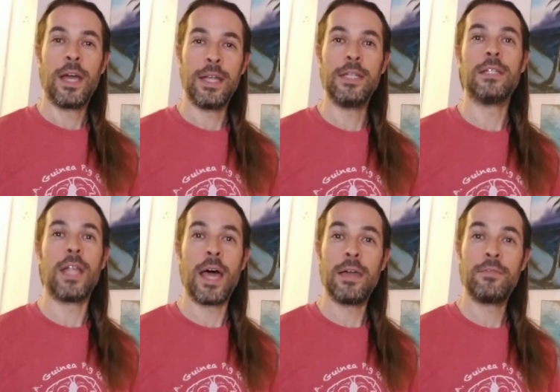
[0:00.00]
I did a
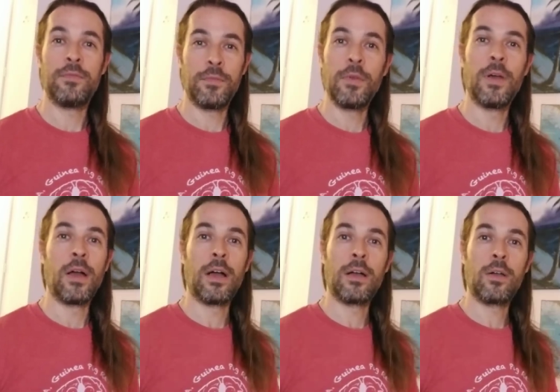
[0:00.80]
live
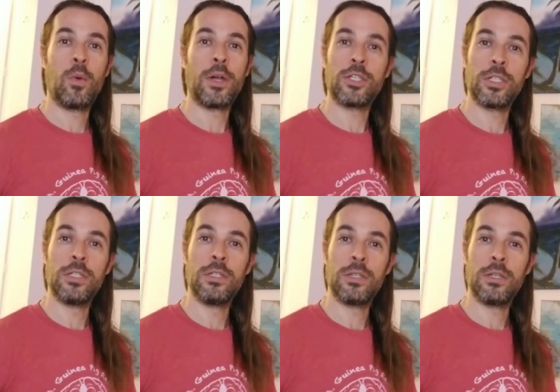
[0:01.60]
uh,
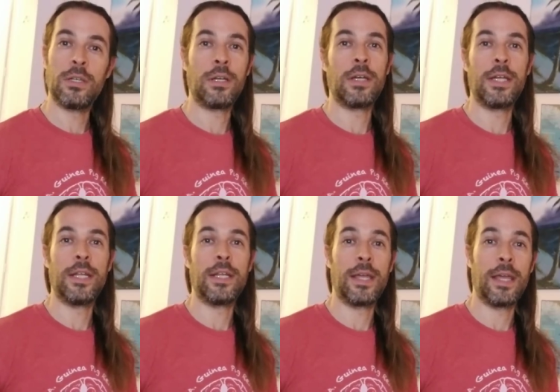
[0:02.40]
question uh,
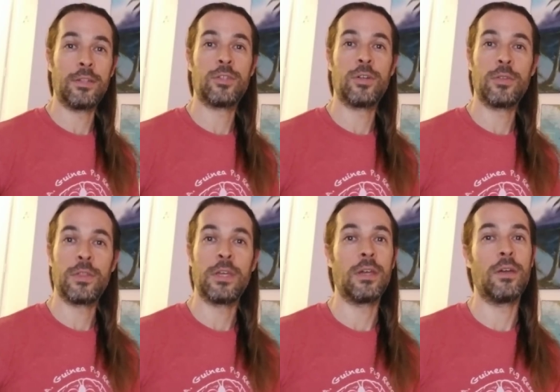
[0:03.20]
and answer
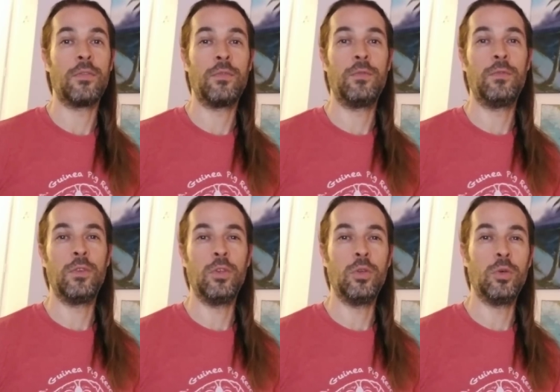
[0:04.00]
thing a
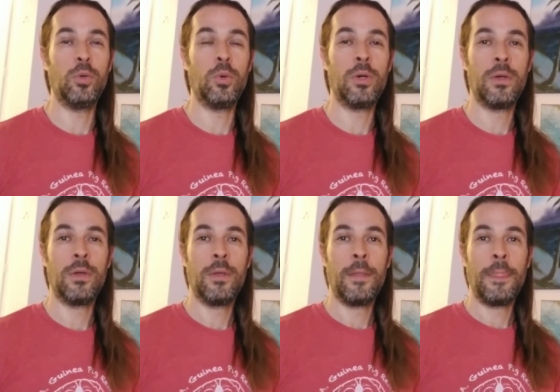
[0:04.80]
few
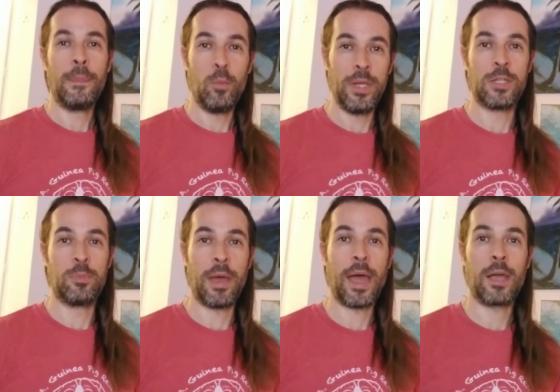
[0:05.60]
weeks
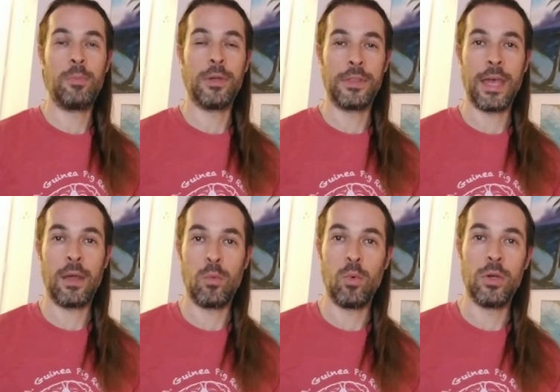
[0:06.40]
back, but
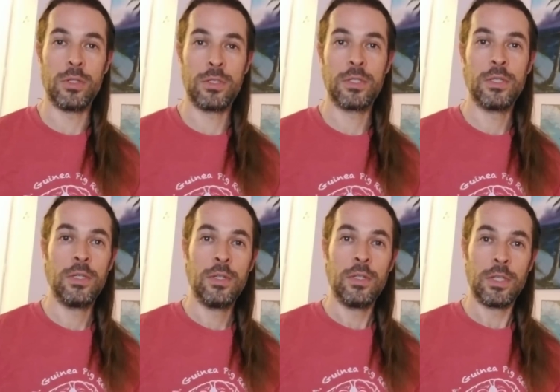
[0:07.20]
that was
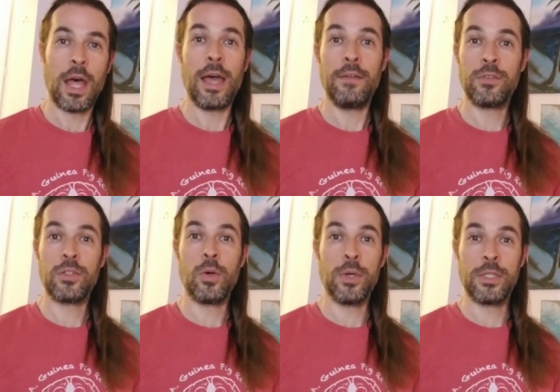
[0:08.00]
live,
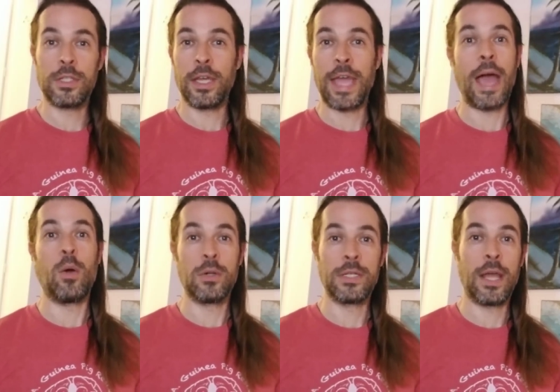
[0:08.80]
so it's like
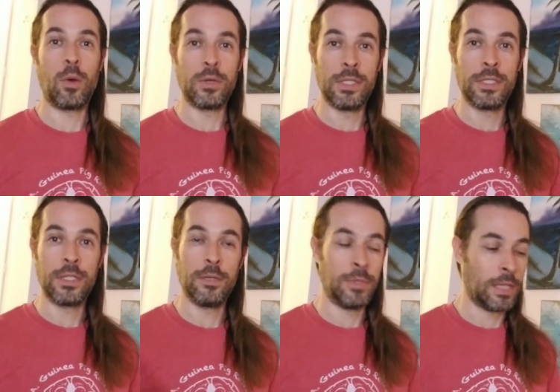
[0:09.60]
hours and hours. This is
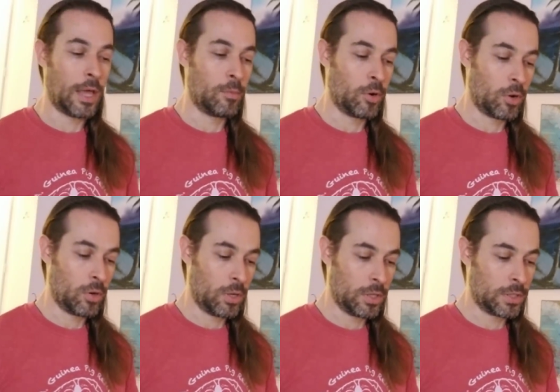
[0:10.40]
going to be a lot more
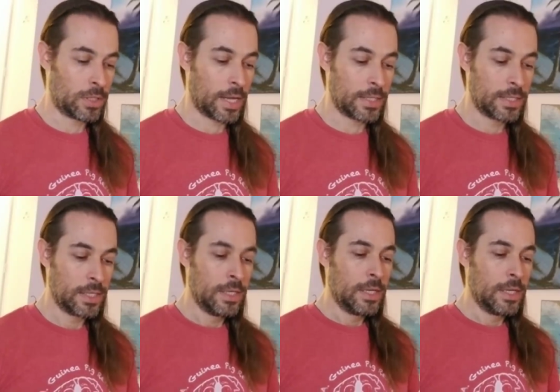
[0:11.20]
concise.